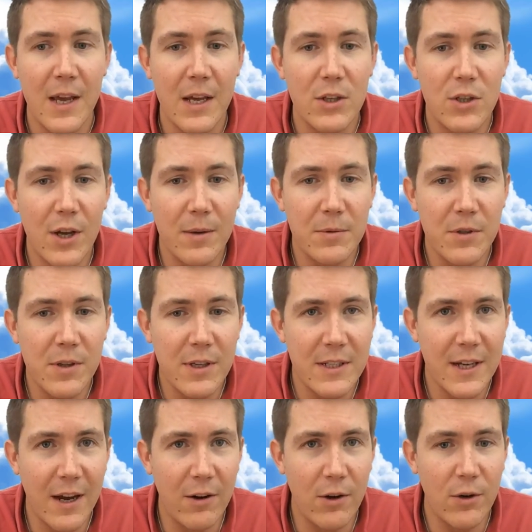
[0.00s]
In terms of the
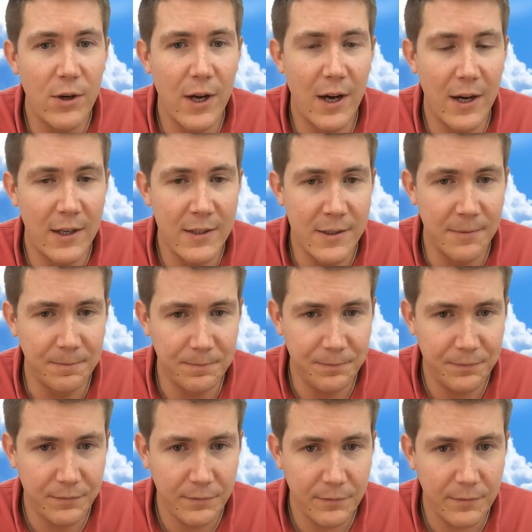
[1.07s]
tarot cards,
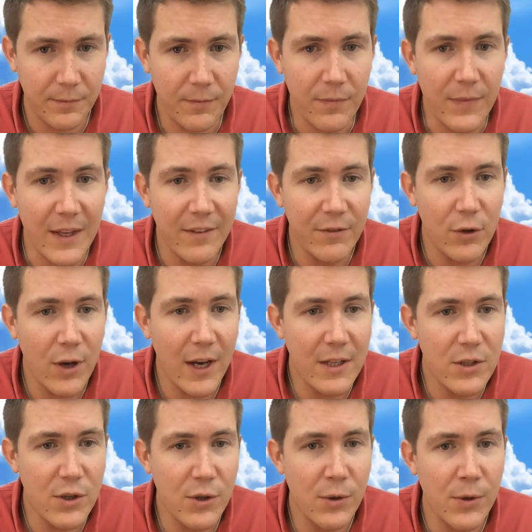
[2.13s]
if you had
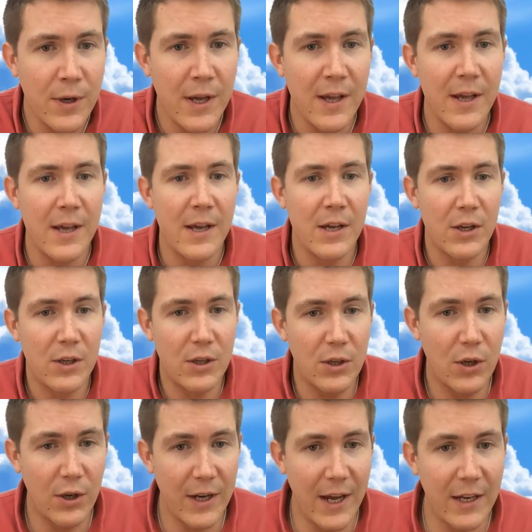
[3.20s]
to
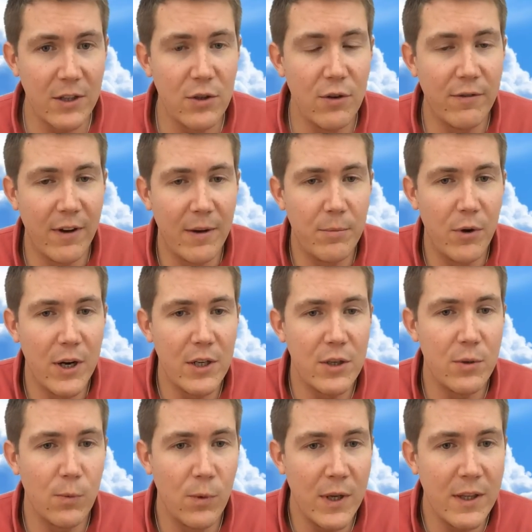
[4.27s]
connect your
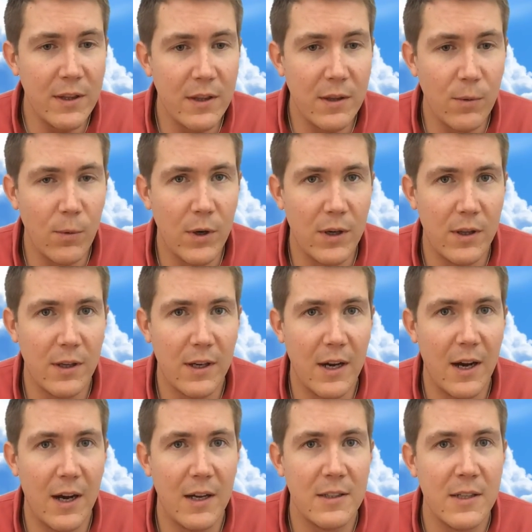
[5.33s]
vibration with one of the
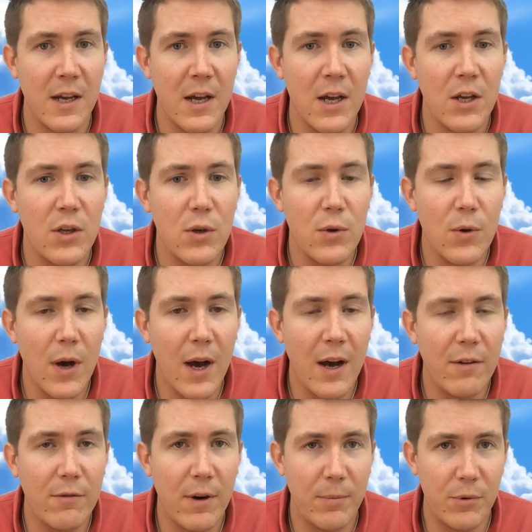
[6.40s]
cards, you
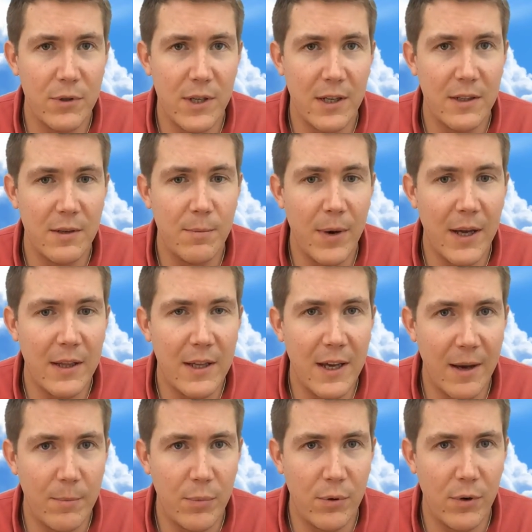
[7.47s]
are represented by the
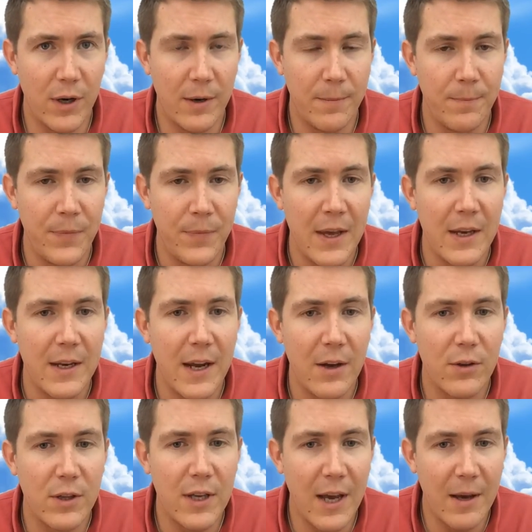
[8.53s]
Emperor. Now,
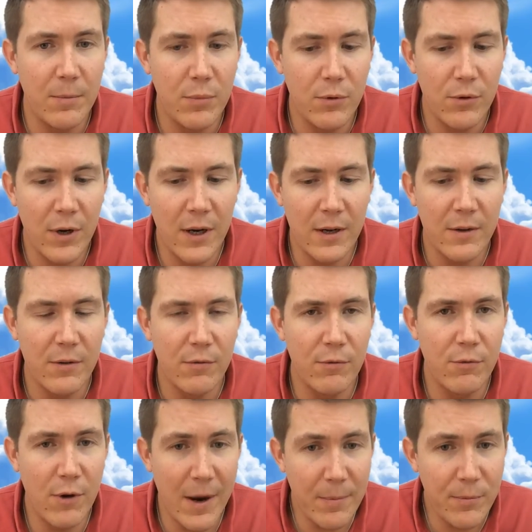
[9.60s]
the Emperor
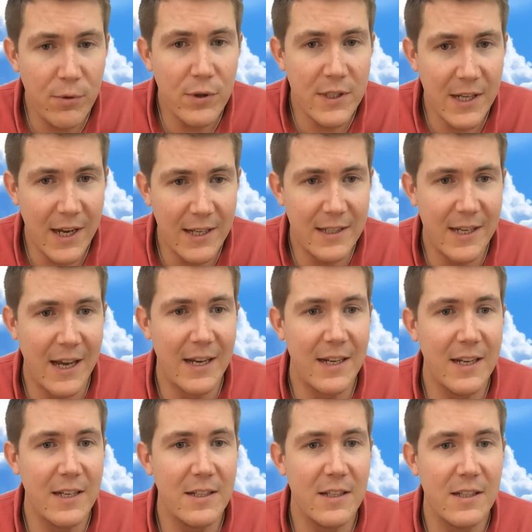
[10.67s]
represents, and
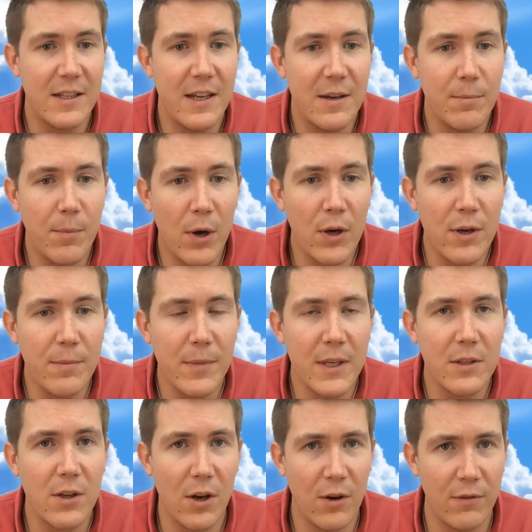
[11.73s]
he's the
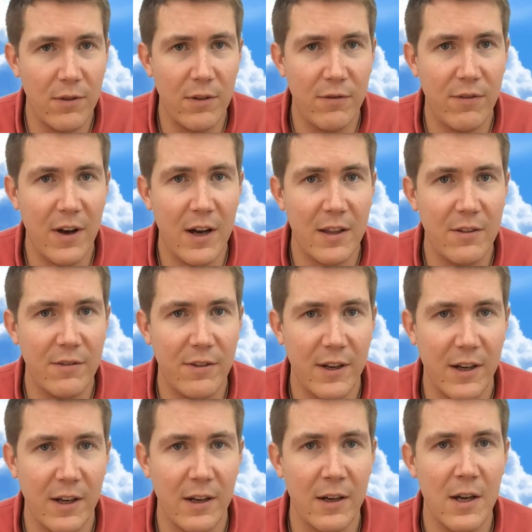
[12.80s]
embodiment of the father
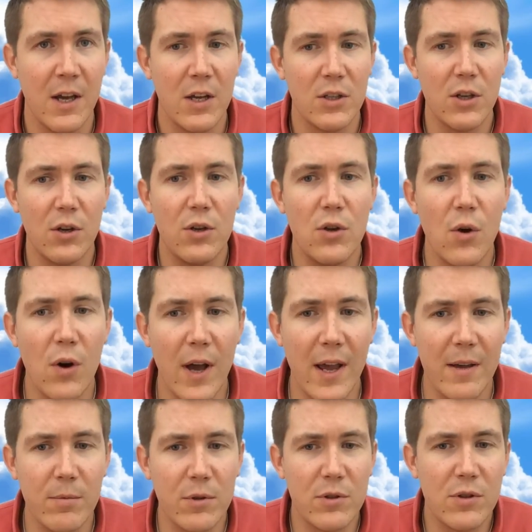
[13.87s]
figure. So you're
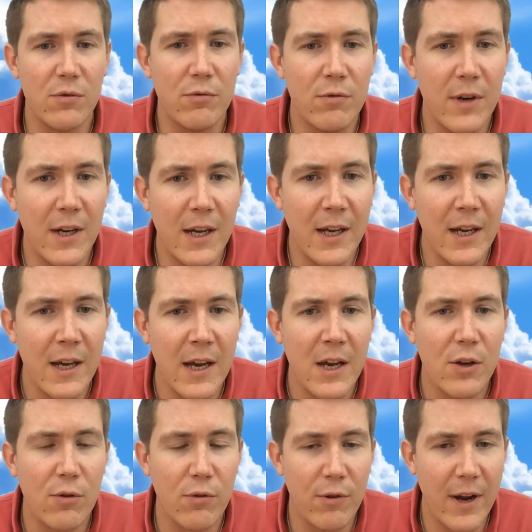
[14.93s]
able to really
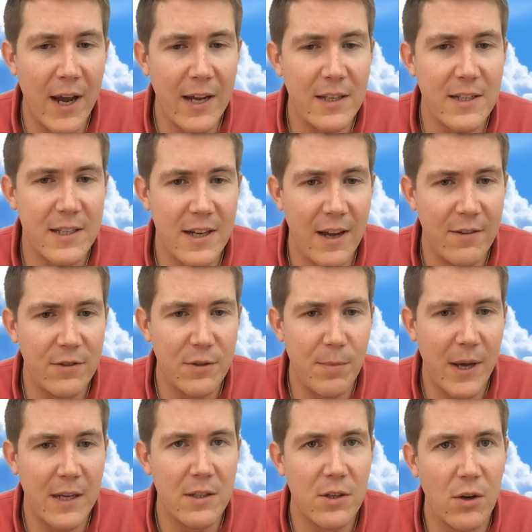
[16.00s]
create safe
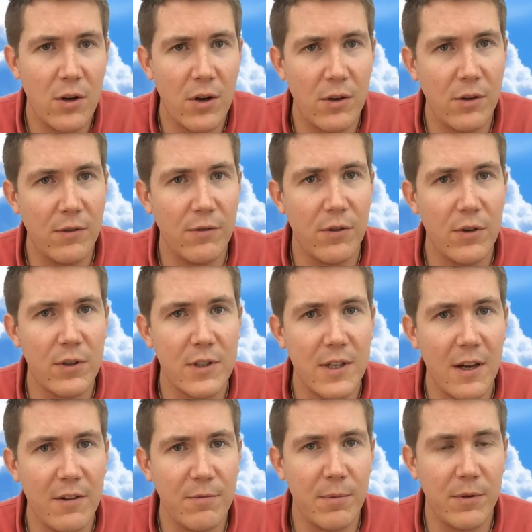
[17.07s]
space not only for
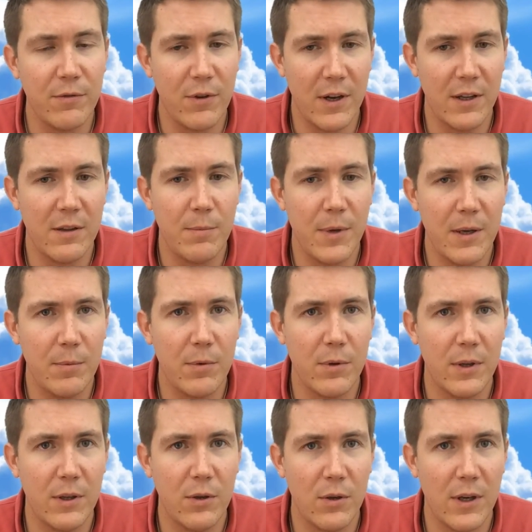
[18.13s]
yourself but for other people
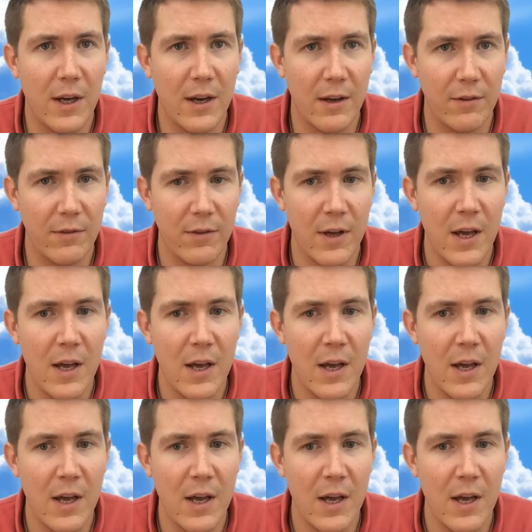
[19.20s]
in your life.